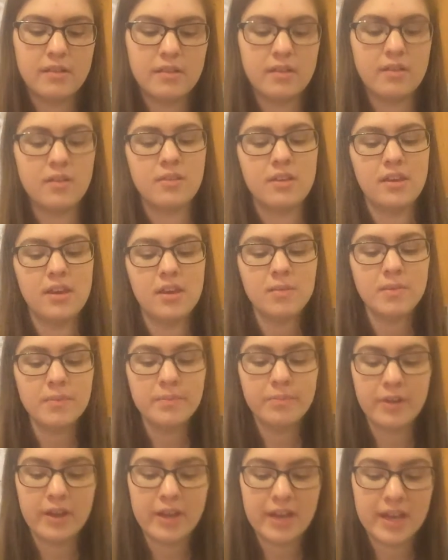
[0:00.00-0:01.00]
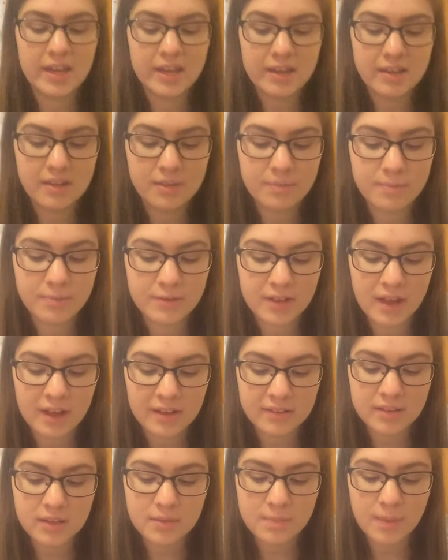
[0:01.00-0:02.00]
So the human brain is
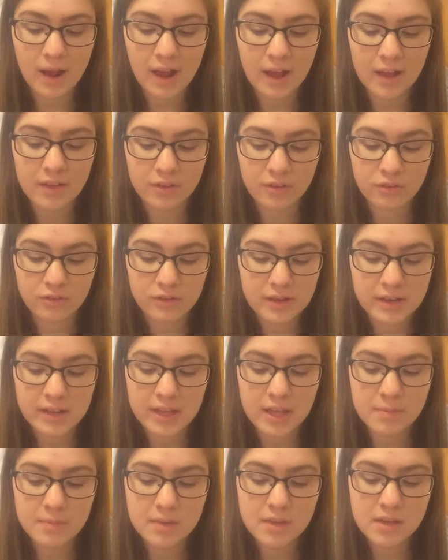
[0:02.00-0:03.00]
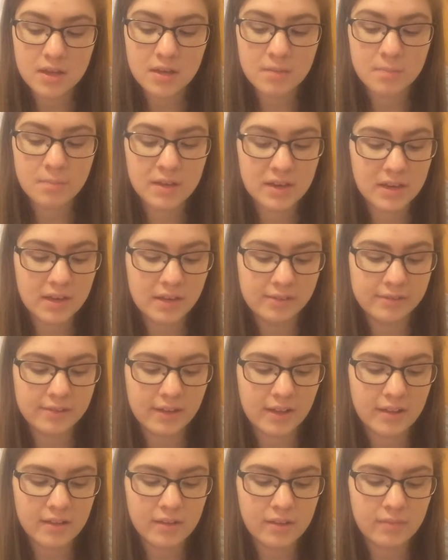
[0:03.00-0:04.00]
protected by the cranium,
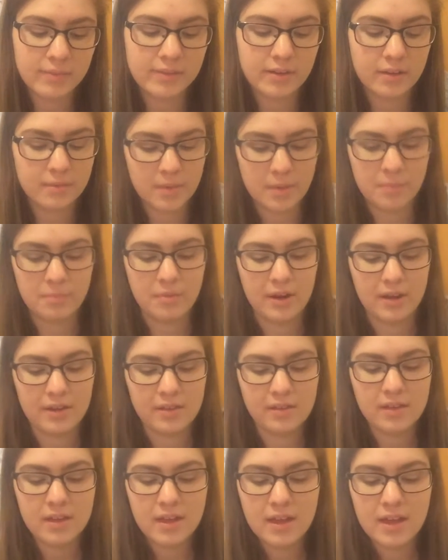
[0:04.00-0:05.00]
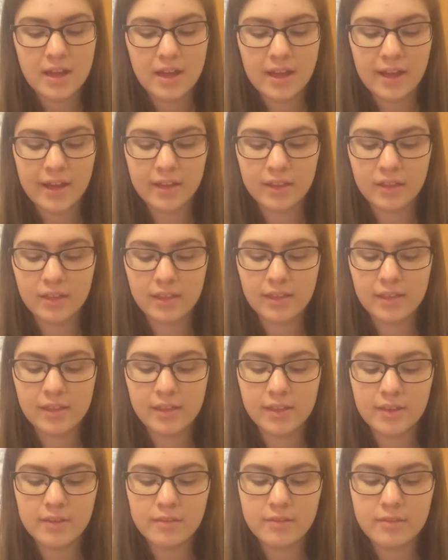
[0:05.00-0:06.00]
meninges, which are membranes, and
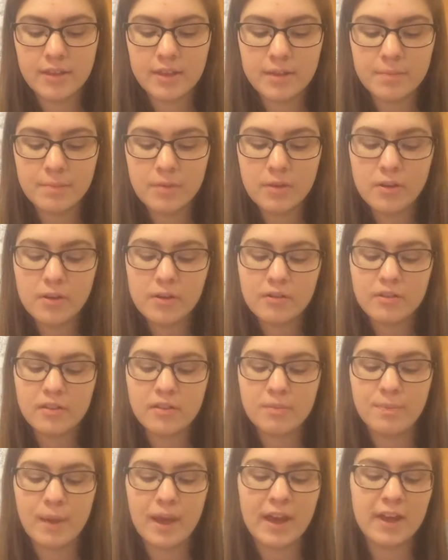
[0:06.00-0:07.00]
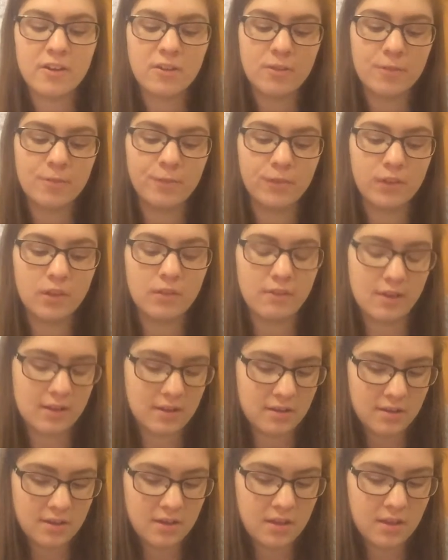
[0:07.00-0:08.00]
cerebrospinal
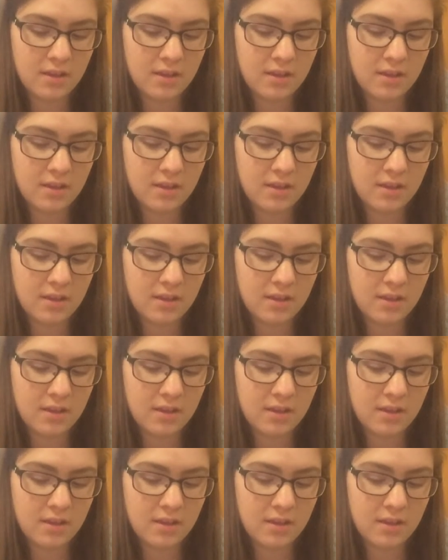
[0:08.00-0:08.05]
fluid.